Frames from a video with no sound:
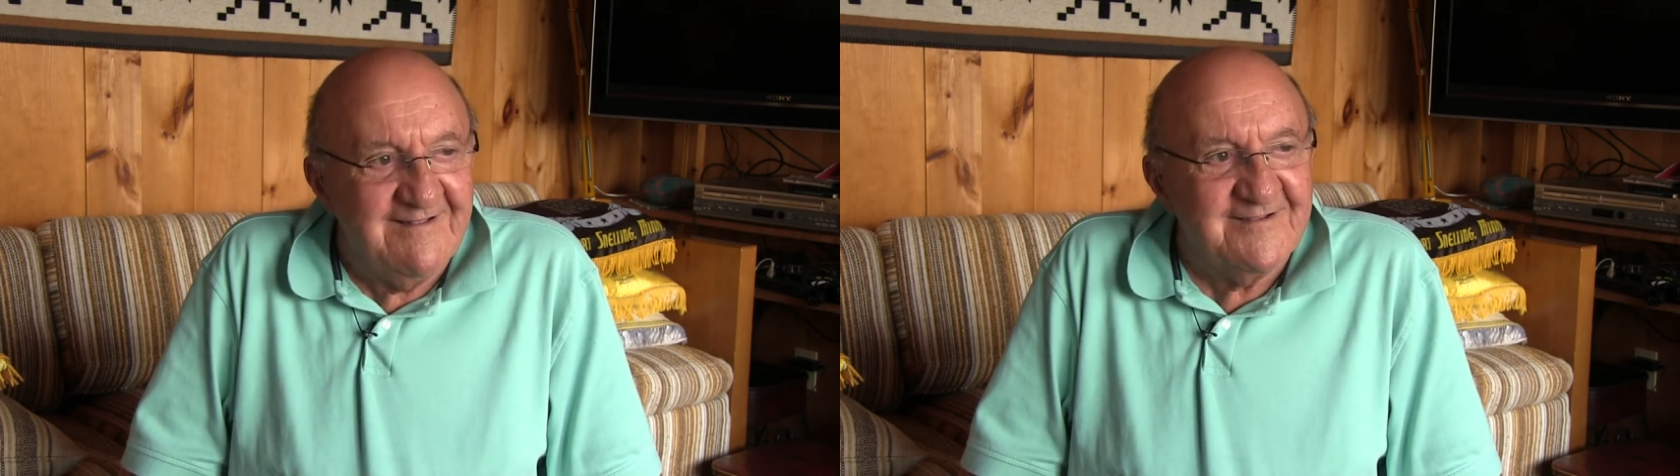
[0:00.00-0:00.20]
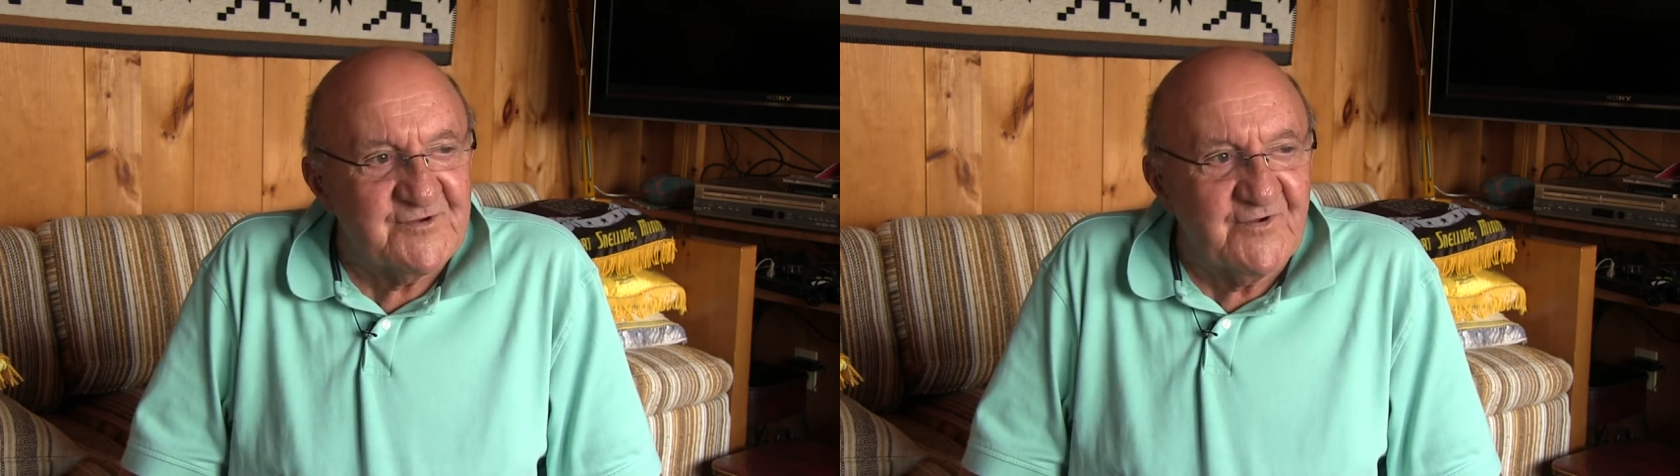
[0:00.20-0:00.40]

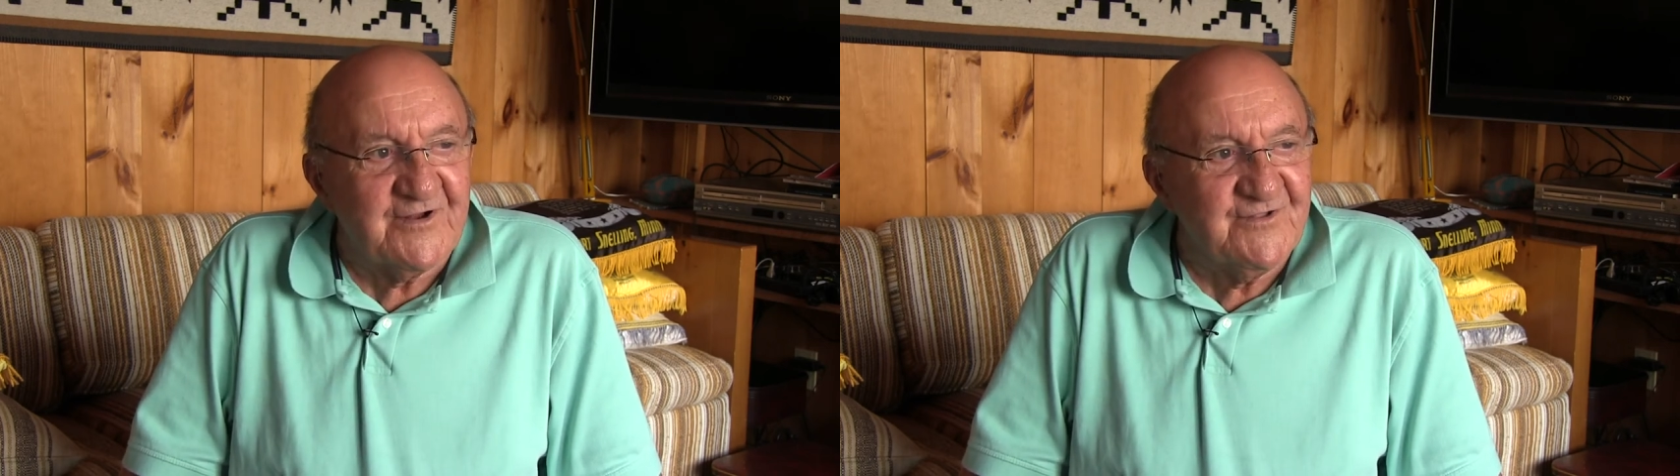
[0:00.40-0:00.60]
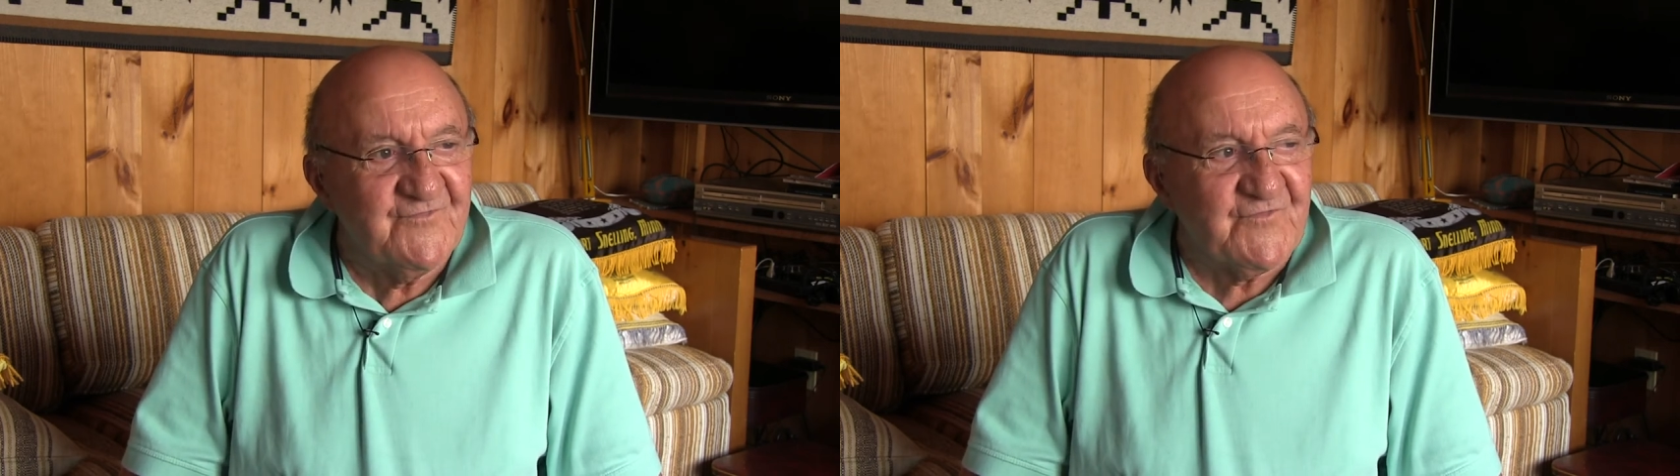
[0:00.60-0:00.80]
I
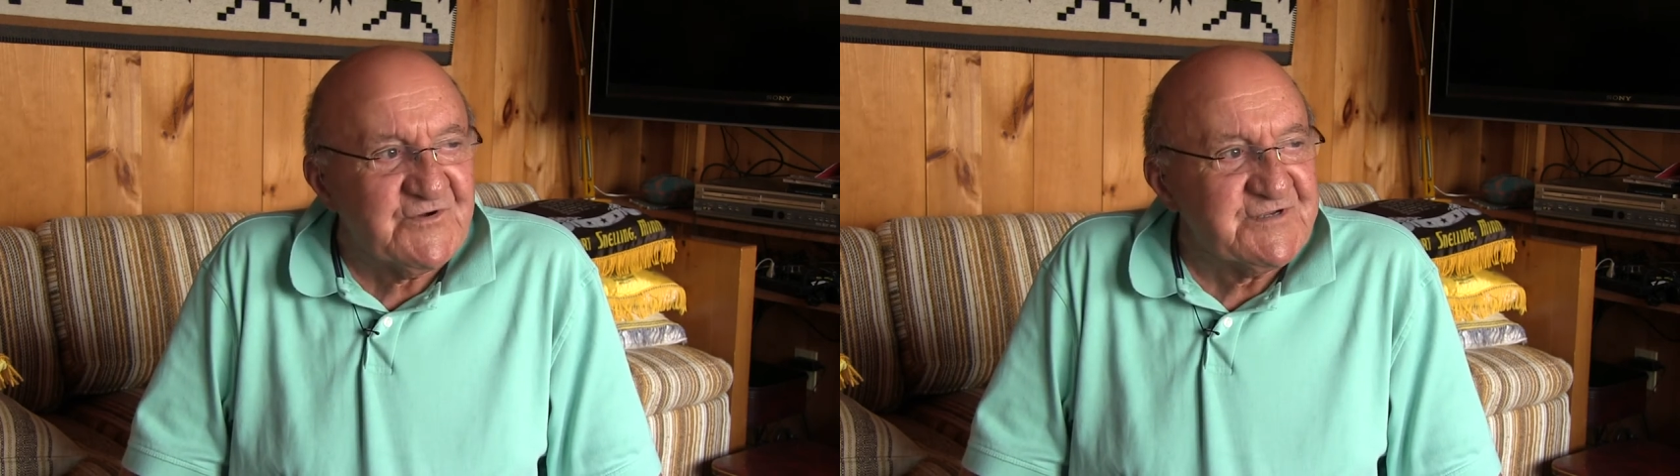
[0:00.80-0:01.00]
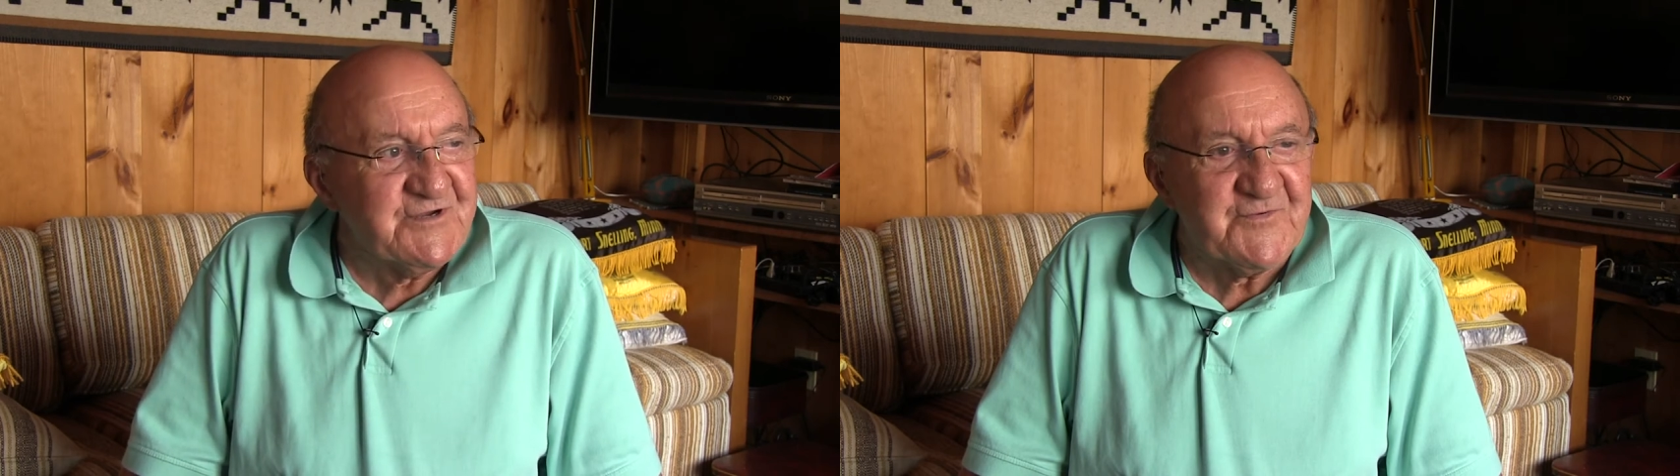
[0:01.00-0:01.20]
struggled the
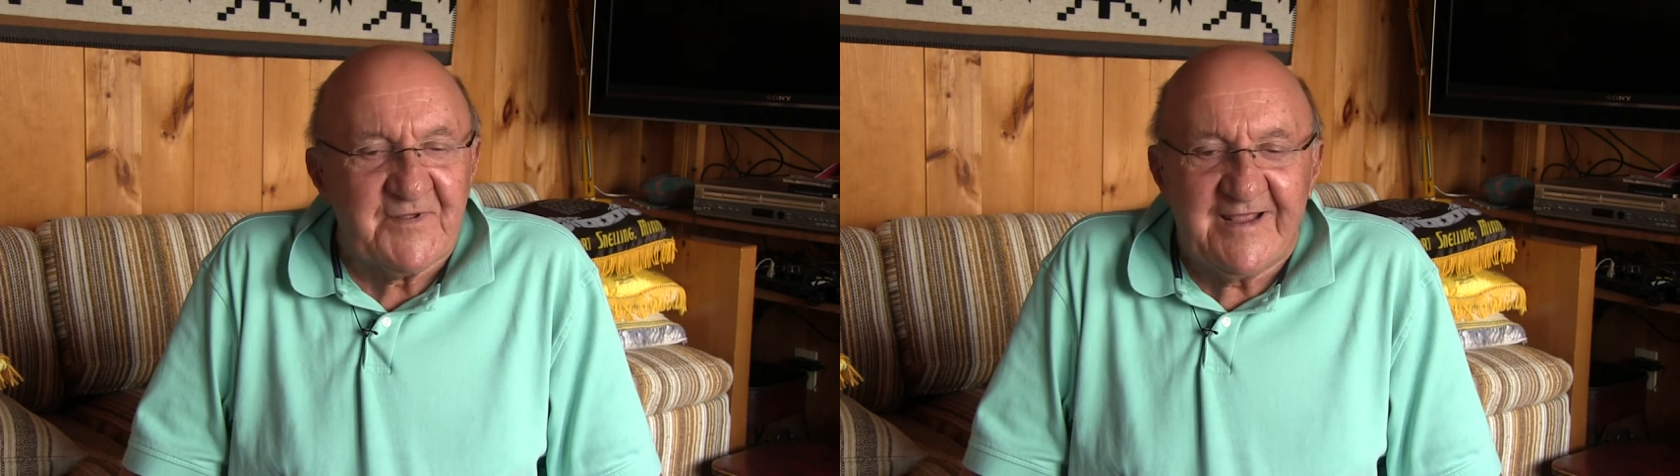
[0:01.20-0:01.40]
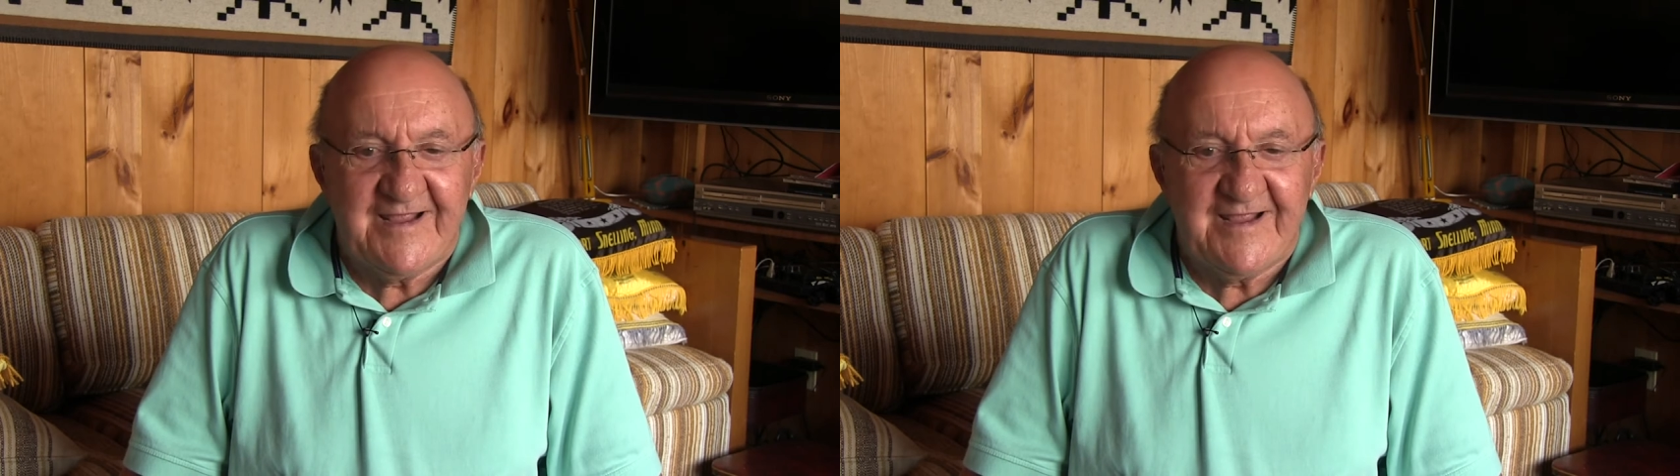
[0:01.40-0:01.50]
first year, but I